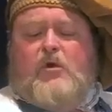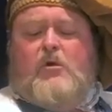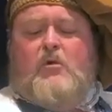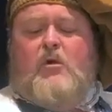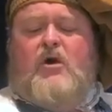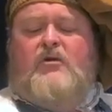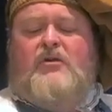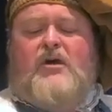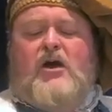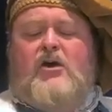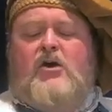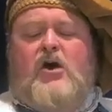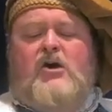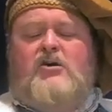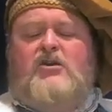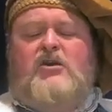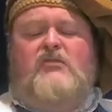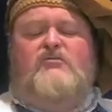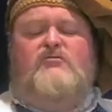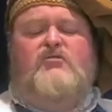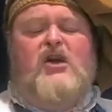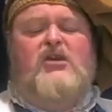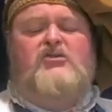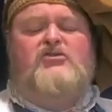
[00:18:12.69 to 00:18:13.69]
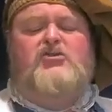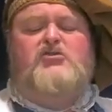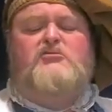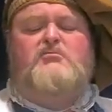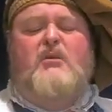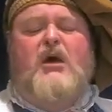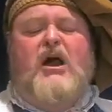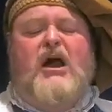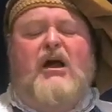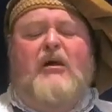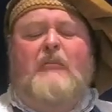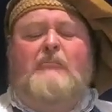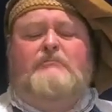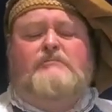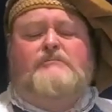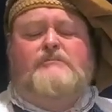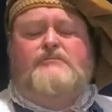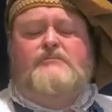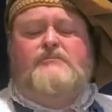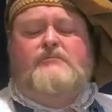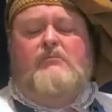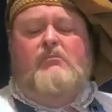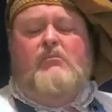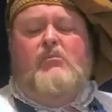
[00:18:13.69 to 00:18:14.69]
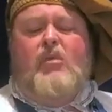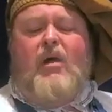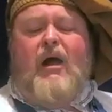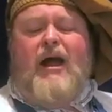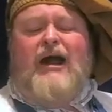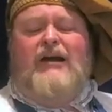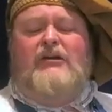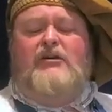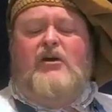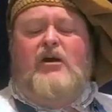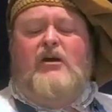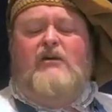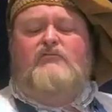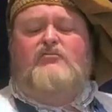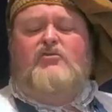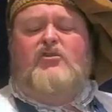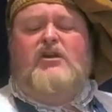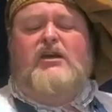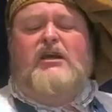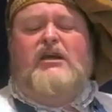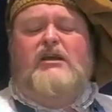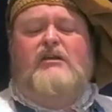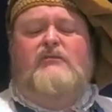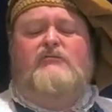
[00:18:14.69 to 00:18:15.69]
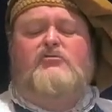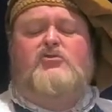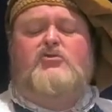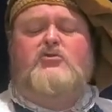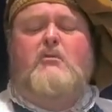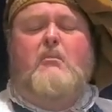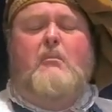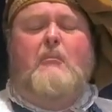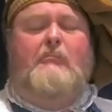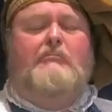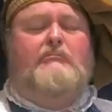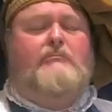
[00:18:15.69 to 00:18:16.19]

are that ugly Flanders mare, Anna of Cleves.